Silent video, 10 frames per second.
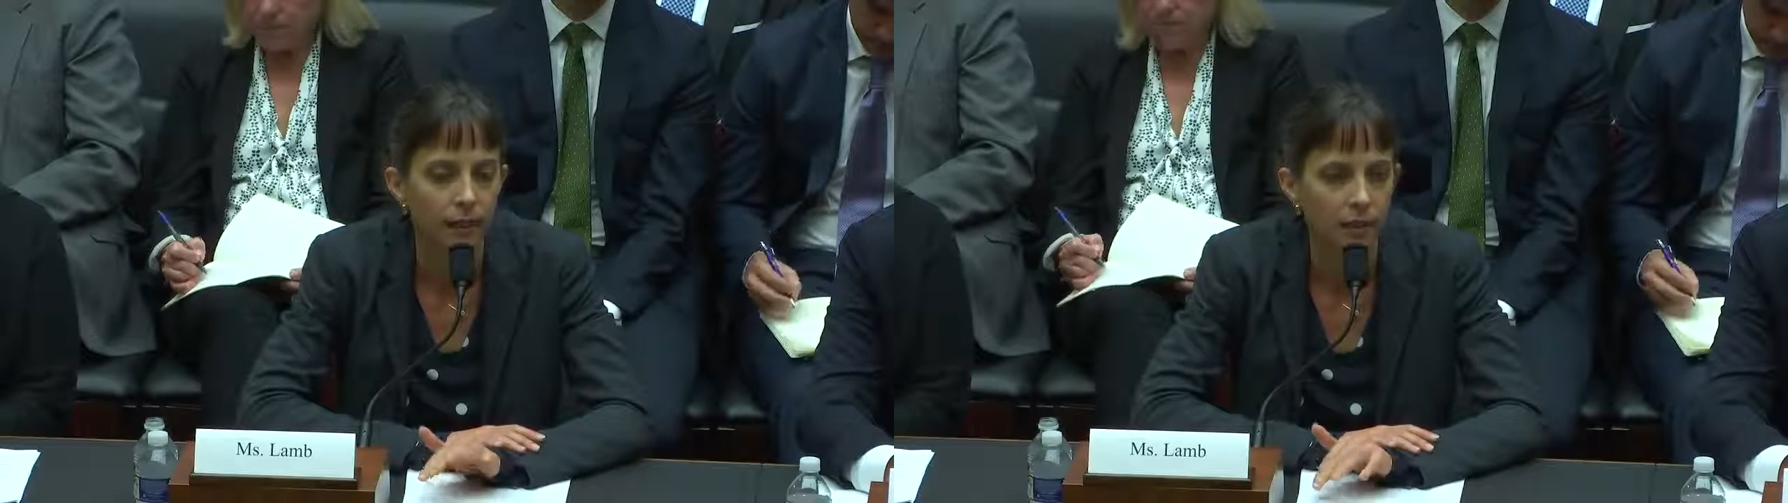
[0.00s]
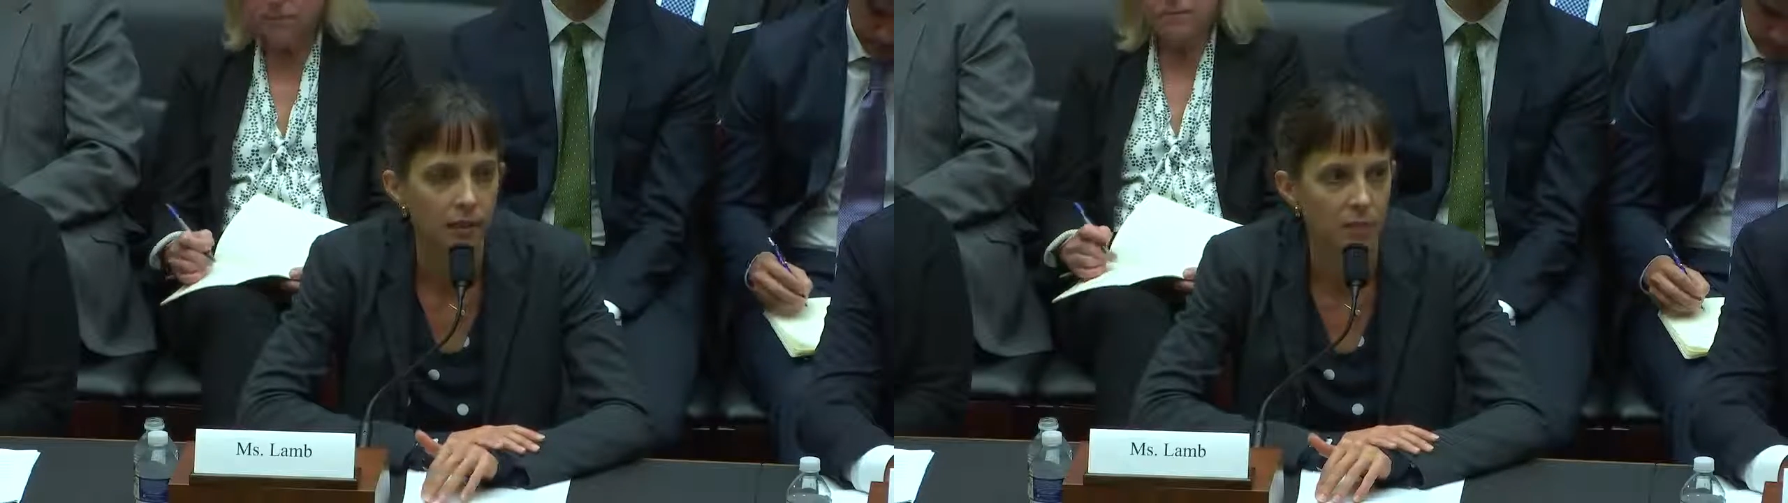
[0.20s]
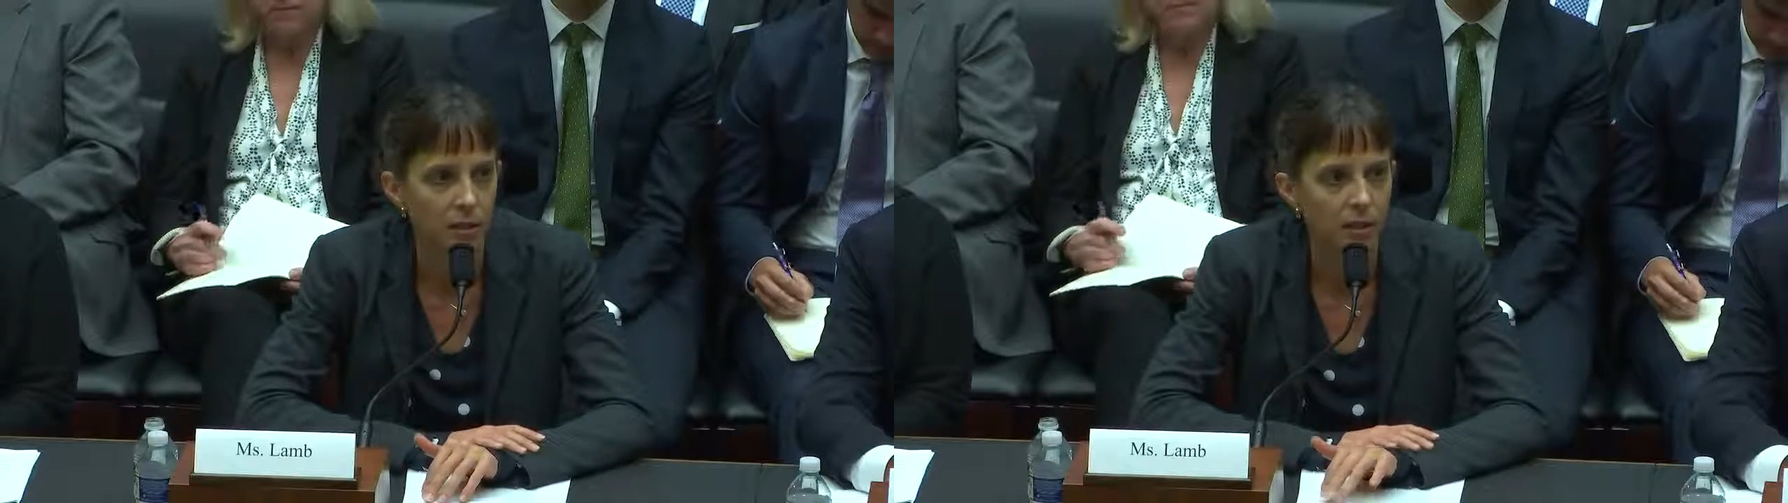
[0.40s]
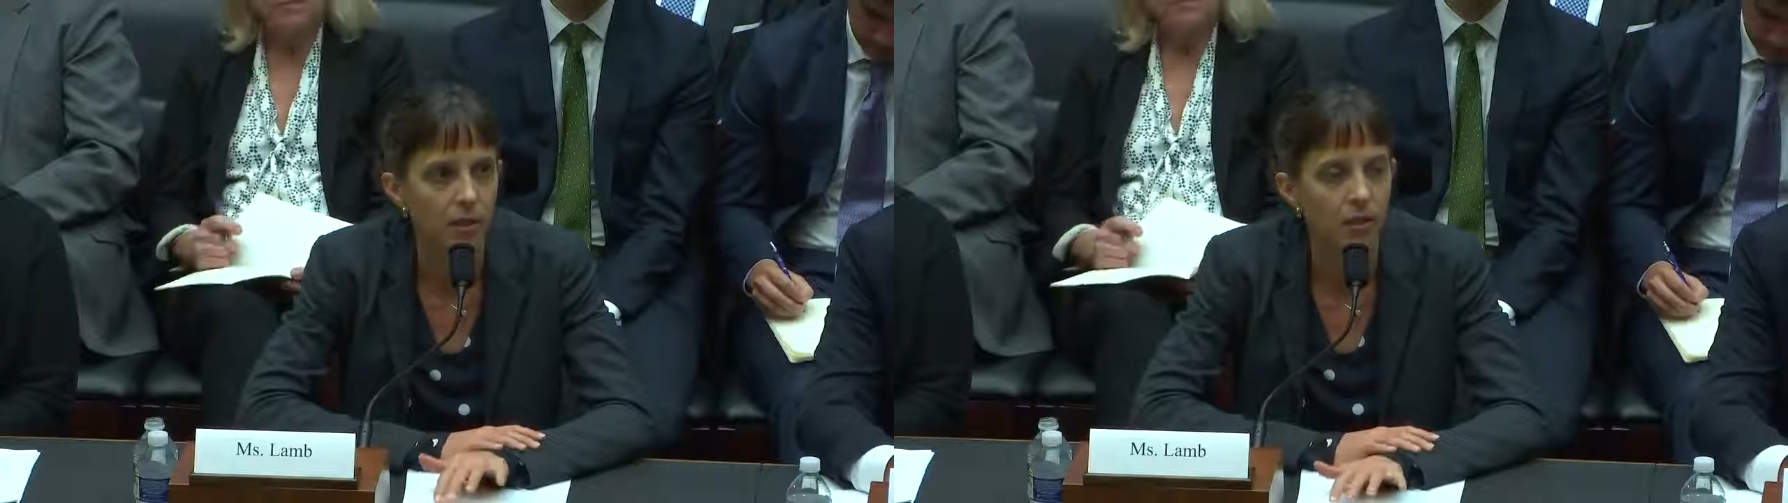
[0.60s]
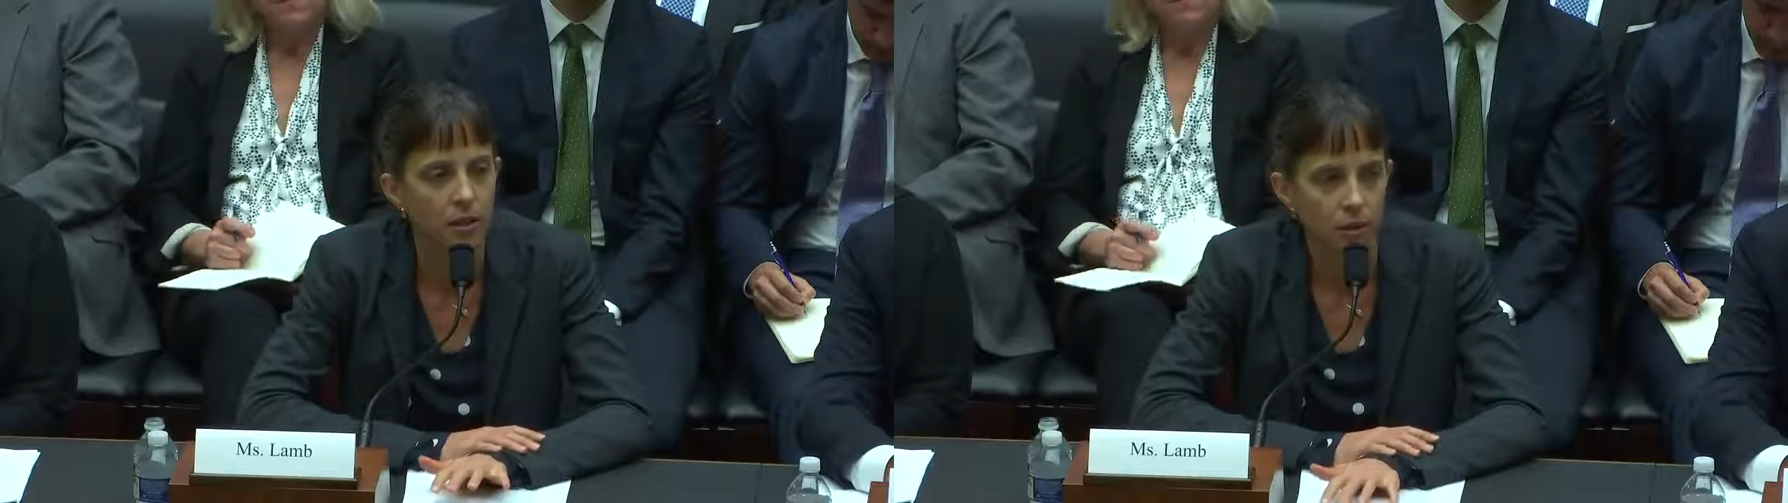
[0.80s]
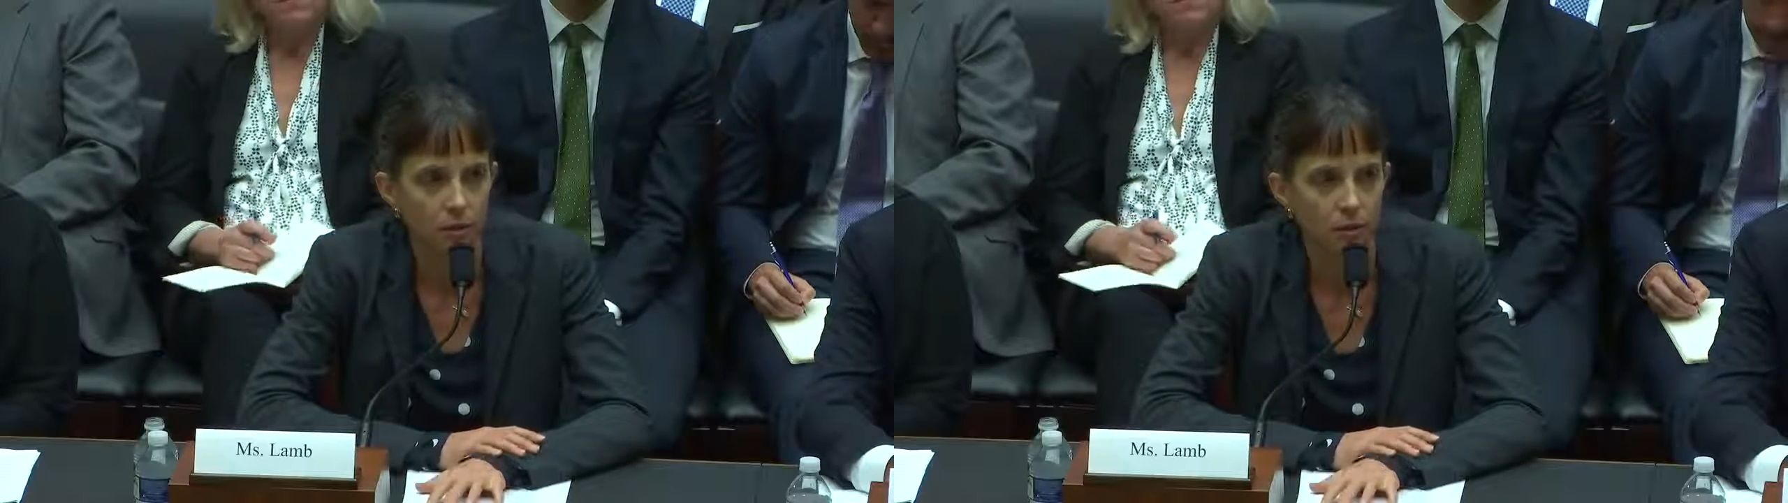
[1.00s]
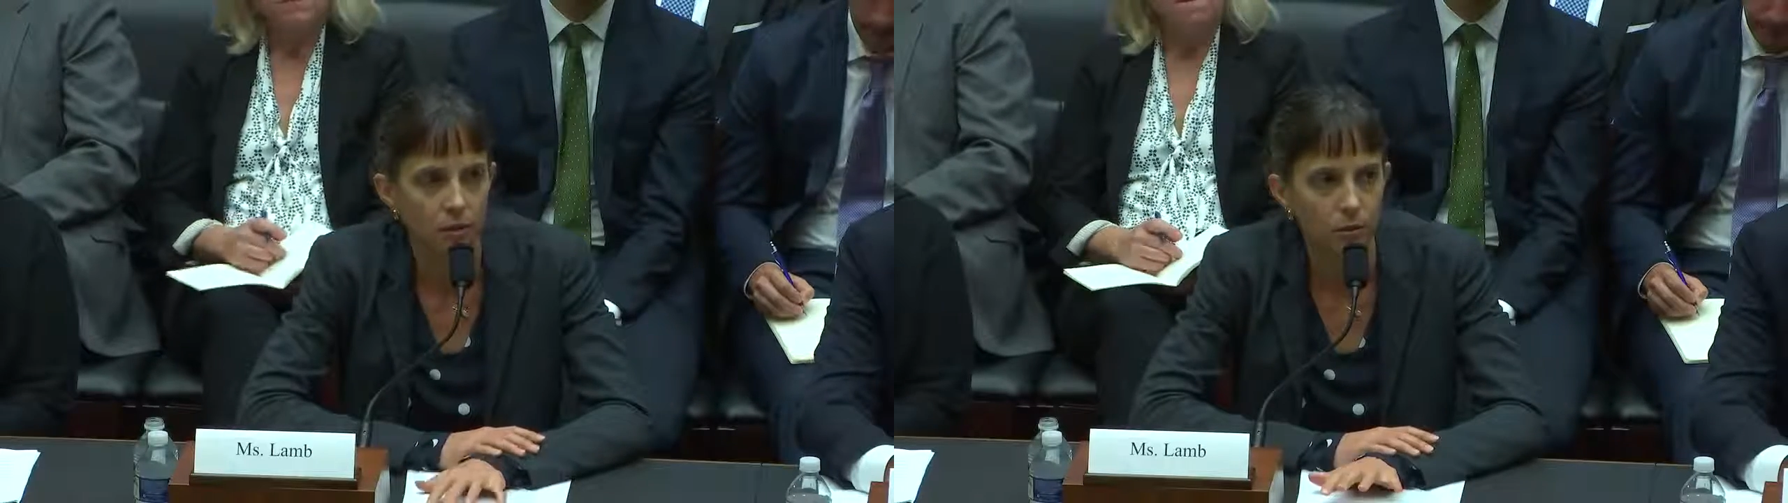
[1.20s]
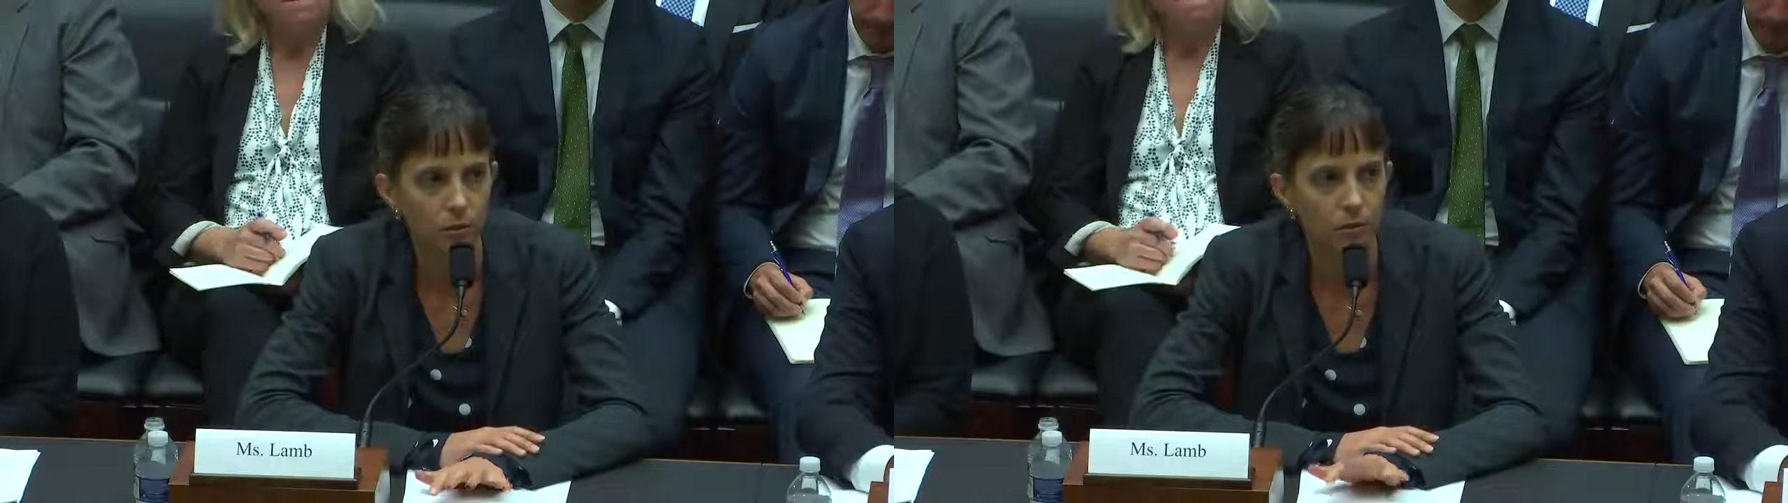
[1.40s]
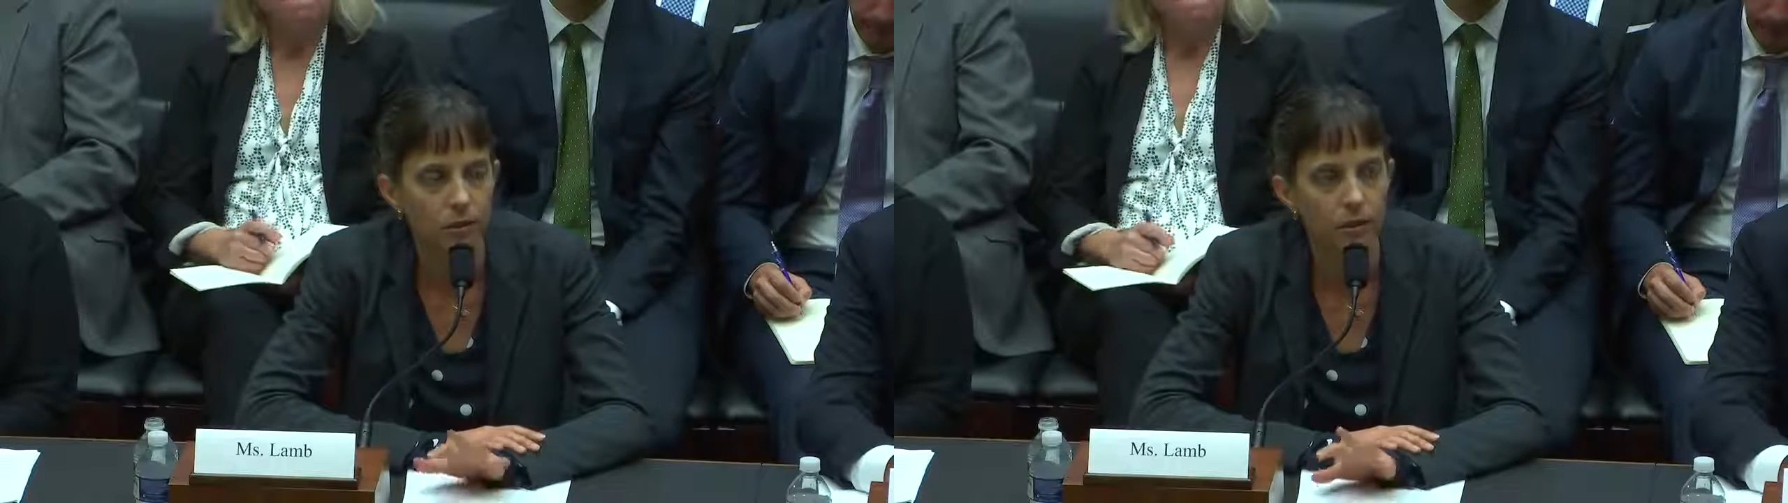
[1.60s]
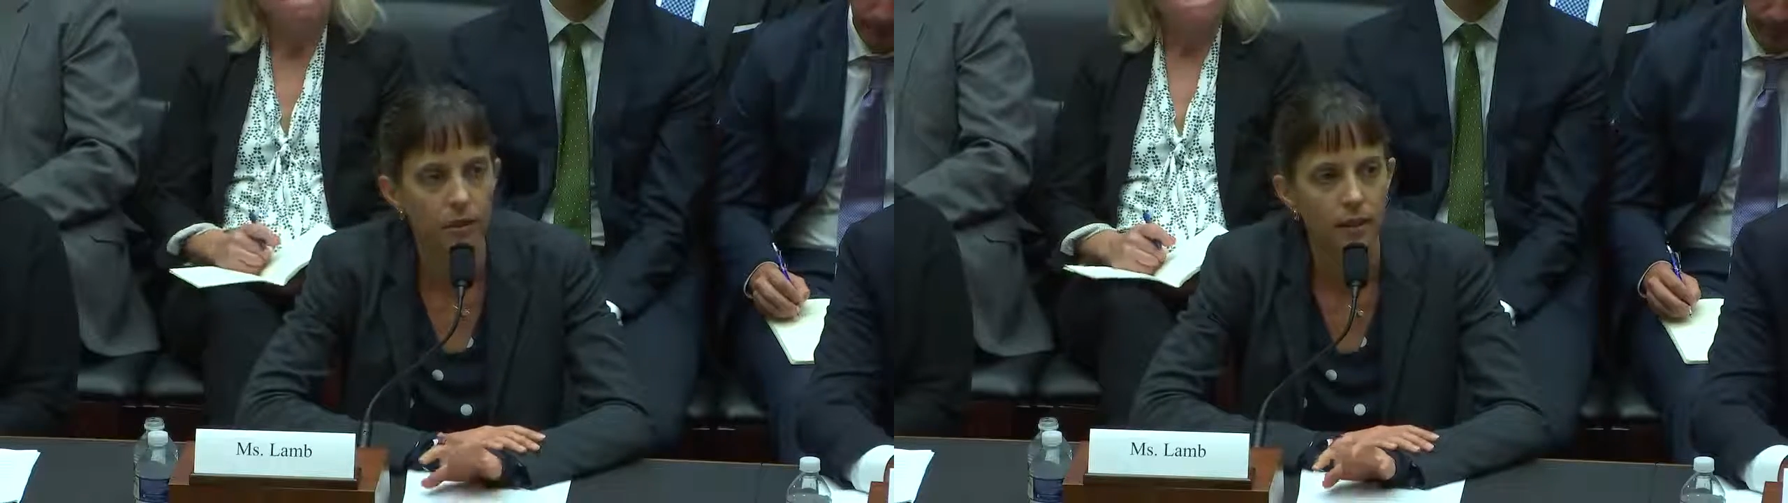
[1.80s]
customers to
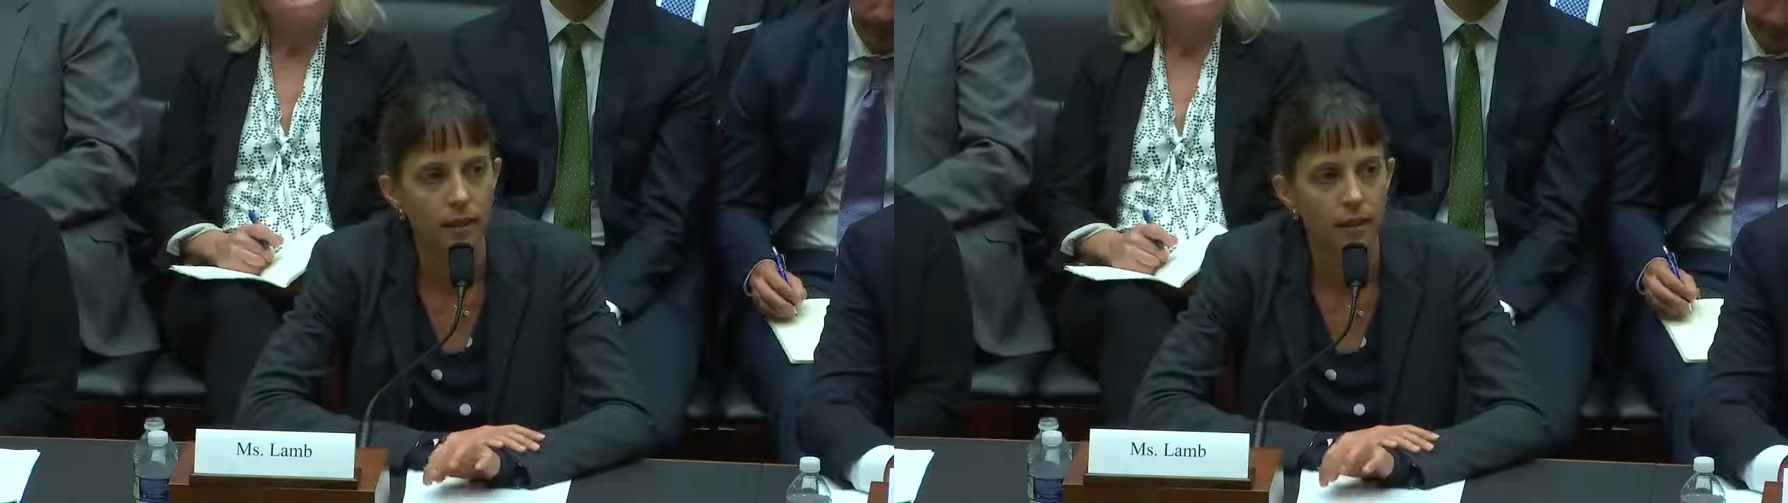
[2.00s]
choose,